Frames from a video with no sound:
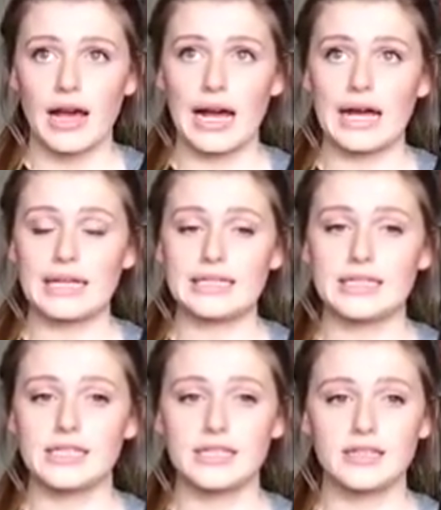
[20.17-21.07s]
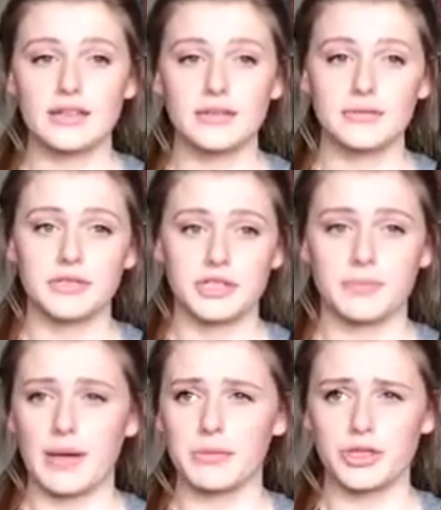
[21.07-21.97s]
and
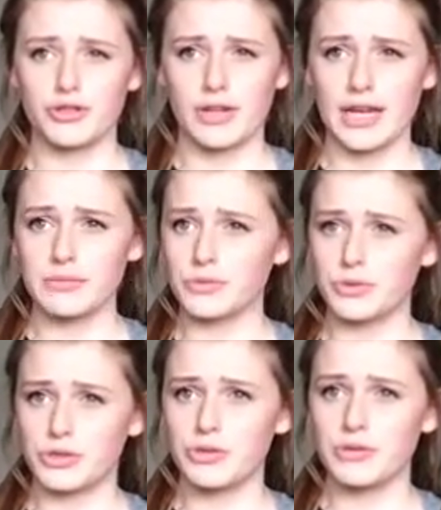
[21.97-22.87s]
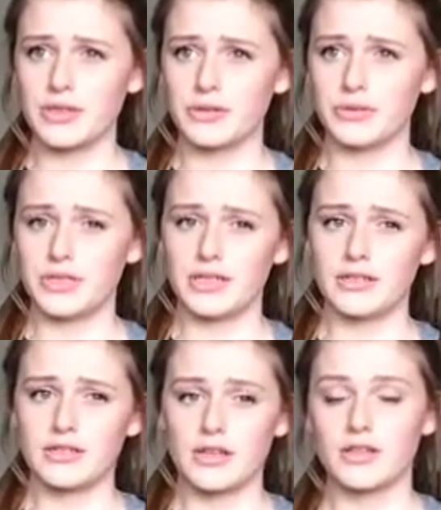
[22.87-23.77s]
just be able to relate more to the
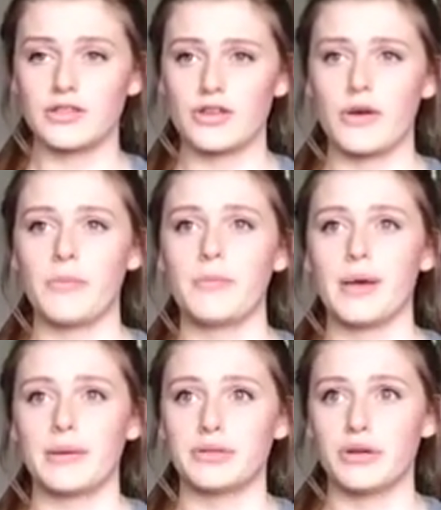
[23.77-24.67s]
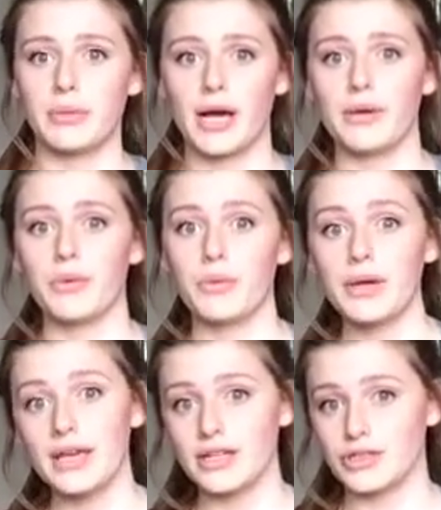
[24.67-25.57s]
audience, and so be able to apply what
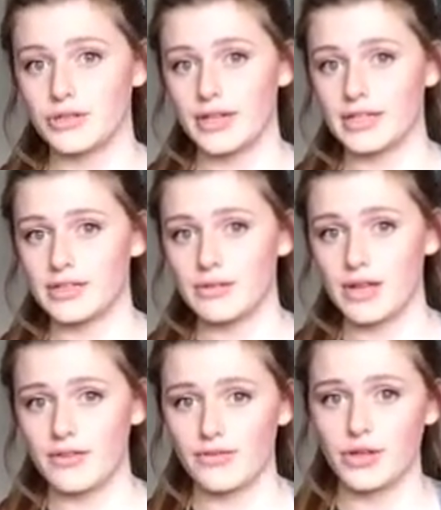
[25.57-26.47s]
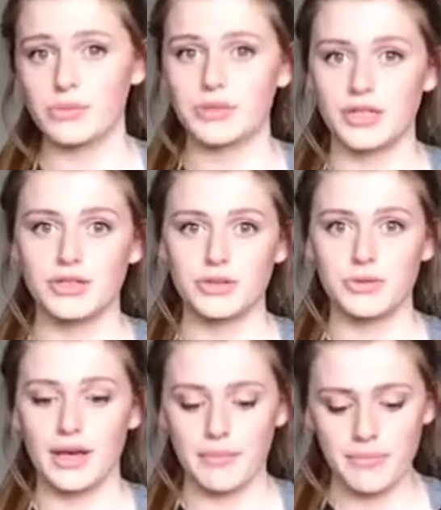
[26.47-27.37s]
we enjoy in films to
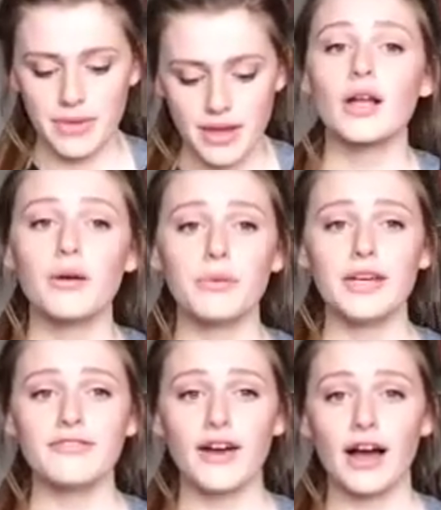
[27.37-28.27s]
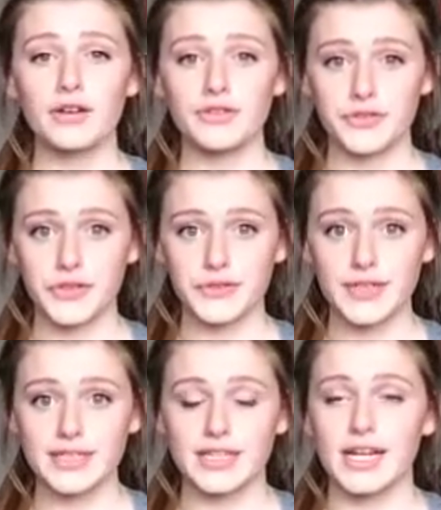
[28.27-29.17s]
them. We found through
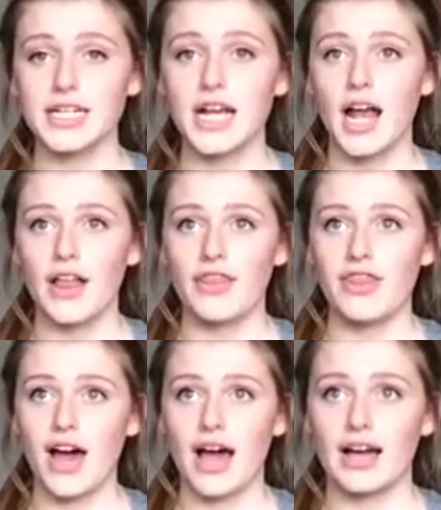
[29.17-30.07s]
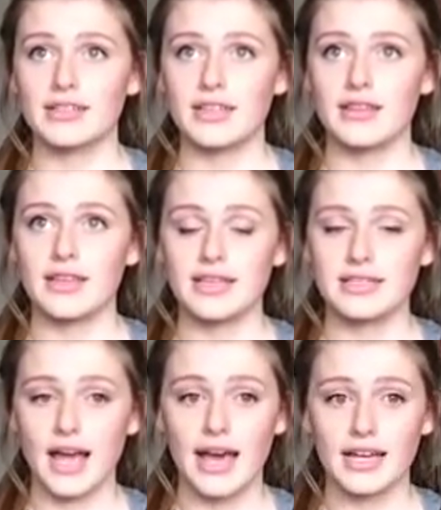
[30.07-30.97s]
research that
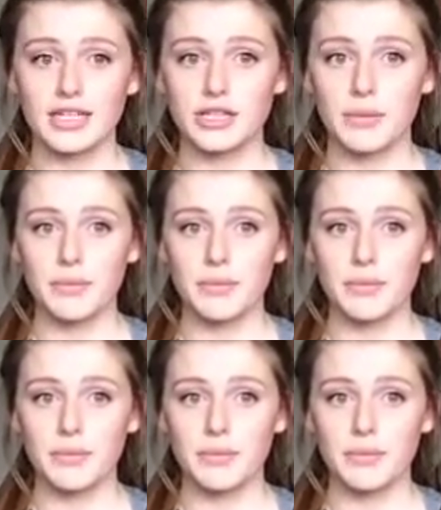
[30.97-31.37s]
this age